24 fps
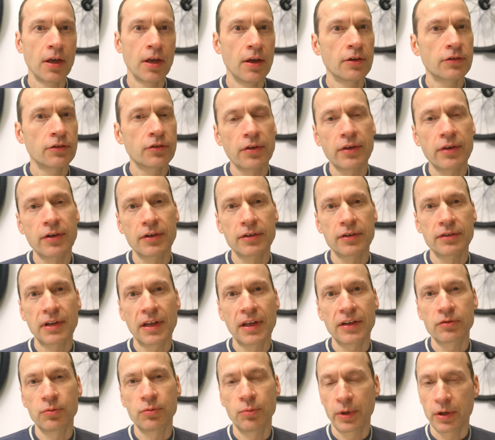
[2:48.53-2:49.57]
So there is
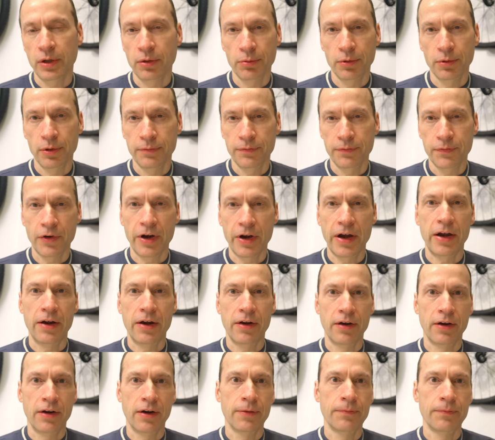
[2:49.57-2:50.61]
less wiggle room for
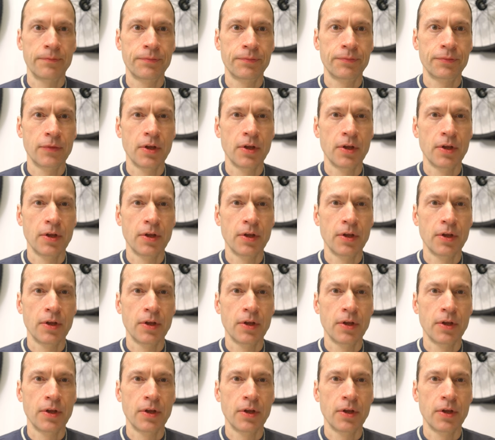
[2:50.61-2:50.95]
error.